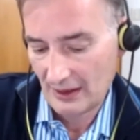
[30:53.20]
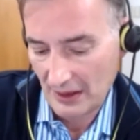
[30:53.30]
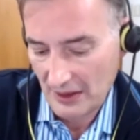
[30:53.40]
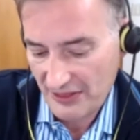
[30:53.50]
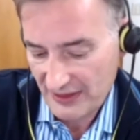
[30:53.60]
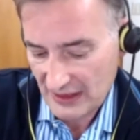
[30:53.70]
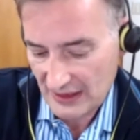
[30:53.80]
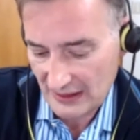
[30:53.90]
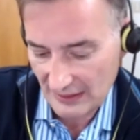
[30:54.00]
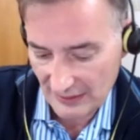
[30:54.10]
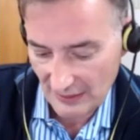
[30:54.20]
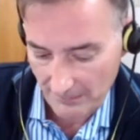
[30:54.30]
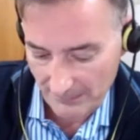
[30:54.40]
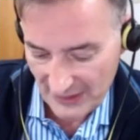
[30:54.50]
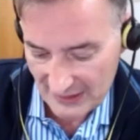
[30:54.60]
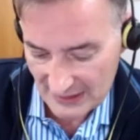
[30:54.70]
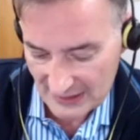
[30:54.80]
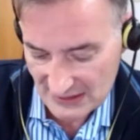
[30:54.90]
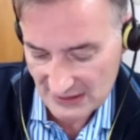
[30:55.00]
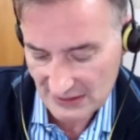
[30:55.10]
the
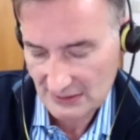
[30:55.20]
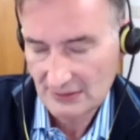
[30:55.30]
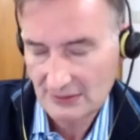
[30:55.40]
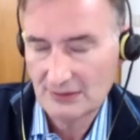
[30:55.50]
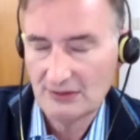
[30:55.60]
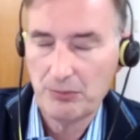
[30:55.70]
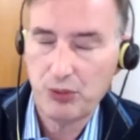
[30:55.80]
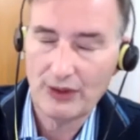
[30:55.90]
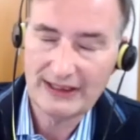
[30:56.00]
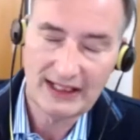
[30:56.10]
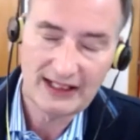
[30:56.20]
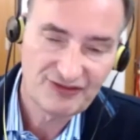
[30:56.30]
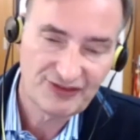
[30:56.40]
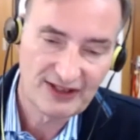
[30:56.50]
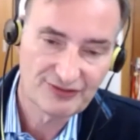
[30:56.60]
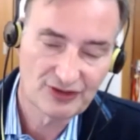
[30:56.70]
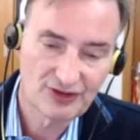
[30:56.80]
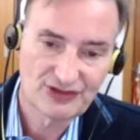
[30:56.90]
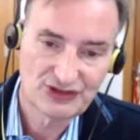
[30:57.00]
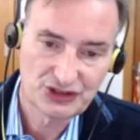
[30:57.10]
biggest point in favor of
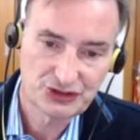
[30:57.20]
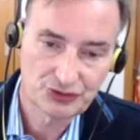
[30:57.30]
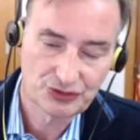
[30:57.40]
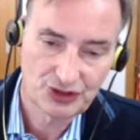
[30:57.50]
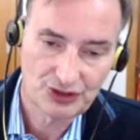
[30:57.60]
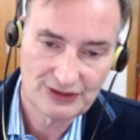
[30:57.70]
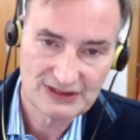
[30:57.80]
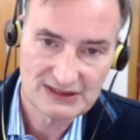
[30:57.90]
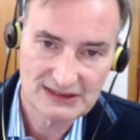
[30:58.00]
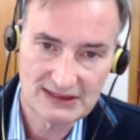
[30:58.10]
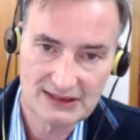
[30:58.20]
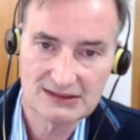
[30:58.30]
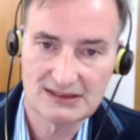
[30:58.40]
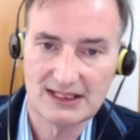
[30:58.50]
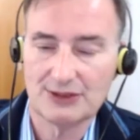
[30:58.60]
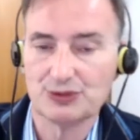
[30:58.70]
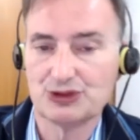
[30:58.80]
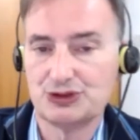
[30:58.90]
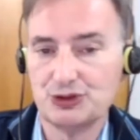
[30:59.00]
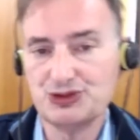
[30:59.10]
a digital currency is that it
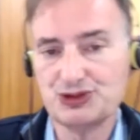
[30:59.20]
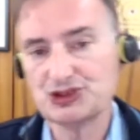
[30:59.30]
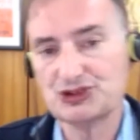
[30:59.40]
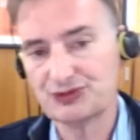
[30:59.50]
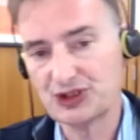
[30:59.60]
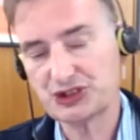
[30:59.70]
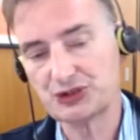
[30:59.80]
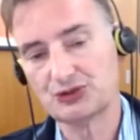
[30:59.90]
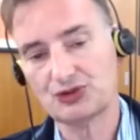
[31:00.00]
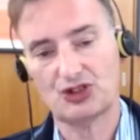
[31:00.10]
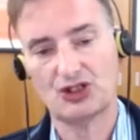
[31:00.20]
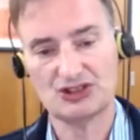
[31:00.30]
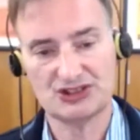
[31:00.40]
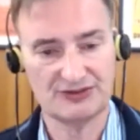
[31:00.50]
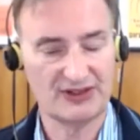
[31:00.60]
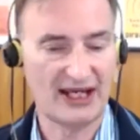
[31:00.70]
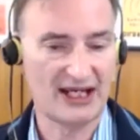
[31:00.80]
reduces frictional cost of cash